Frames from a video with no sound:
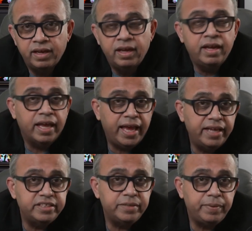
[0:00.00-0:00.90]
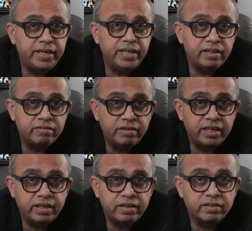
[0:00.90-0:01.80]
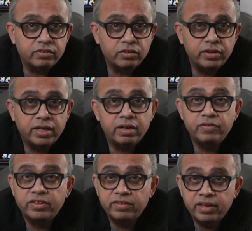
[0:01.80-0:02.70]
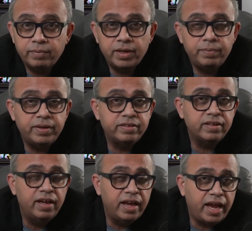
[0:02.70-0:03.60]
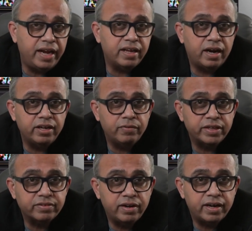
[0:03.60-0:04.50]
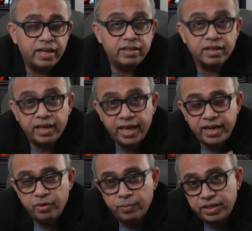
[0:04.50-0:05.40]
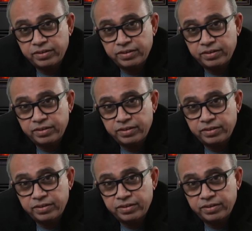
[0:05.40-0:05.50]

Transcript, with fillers: ANGPTL3 is associated with serum lipids and cardiovascular health in humans.